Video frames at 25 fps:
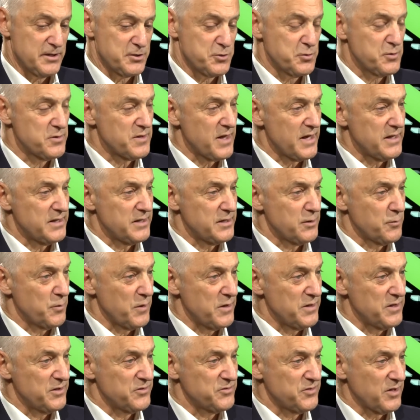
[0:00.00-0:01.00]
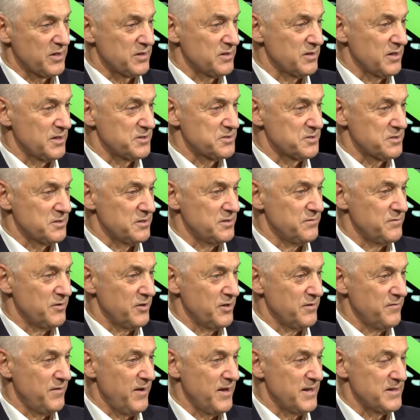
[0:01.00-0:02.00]
doing that in a way that's technologically
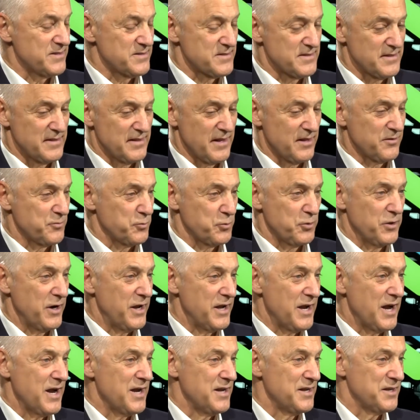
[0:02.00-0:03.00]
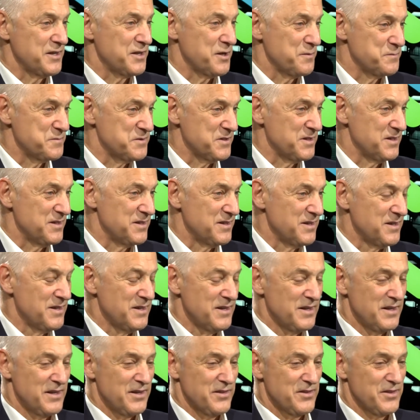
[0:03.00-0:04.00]
very advanced, and that's where AI comes in.
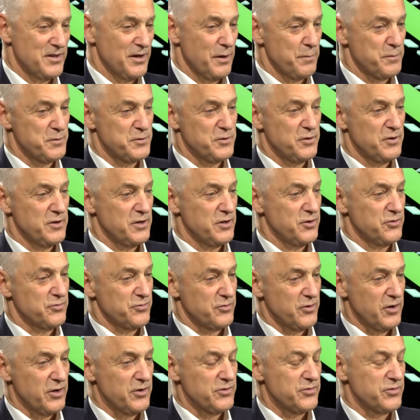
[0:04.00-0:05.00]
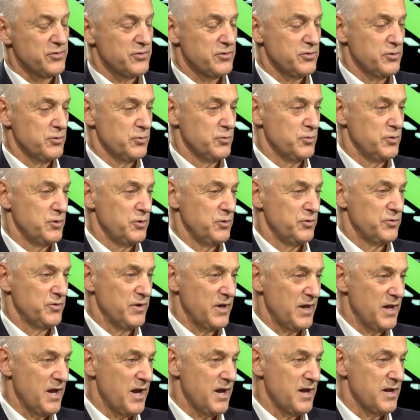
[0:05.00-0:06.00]
The opportunities for us to use
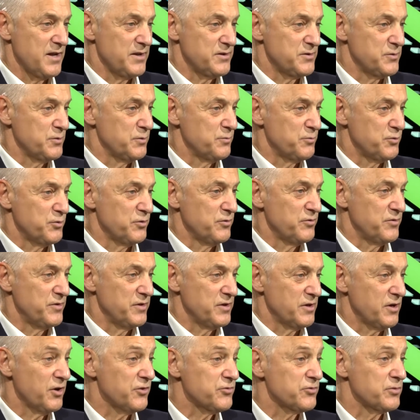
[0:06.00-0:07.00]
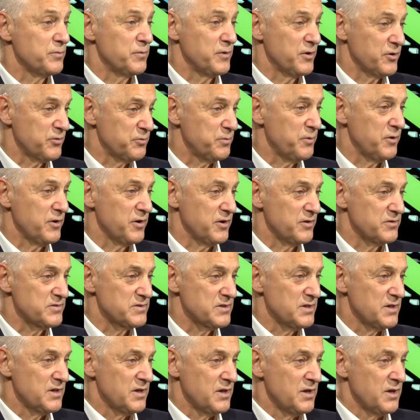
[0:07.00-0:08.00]
AI to improve the customer
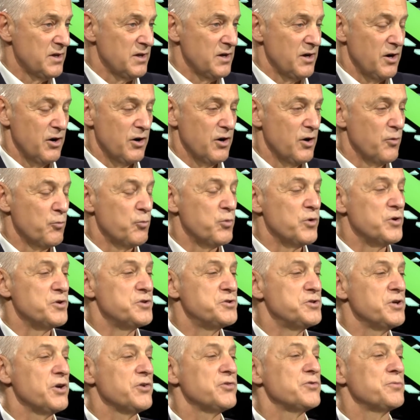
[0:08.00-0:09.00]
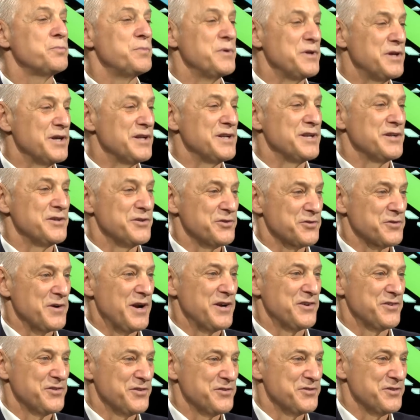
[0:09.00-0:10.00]
experience, we're just beginning to
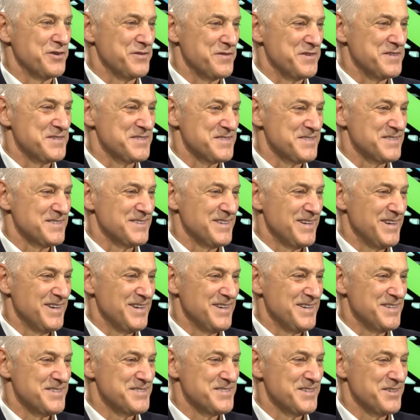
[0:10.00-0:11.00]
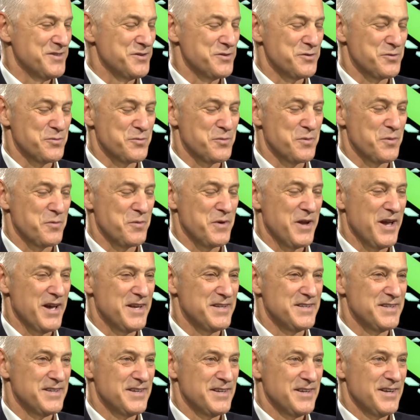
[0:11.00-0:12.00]
scratch the surface. So we
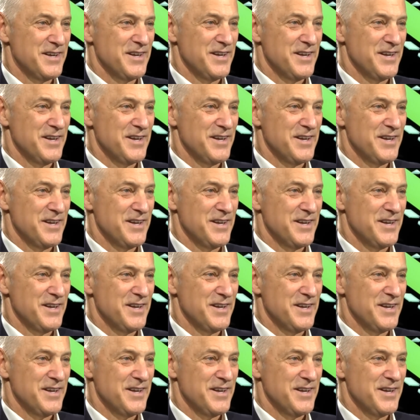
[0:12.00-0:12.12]
had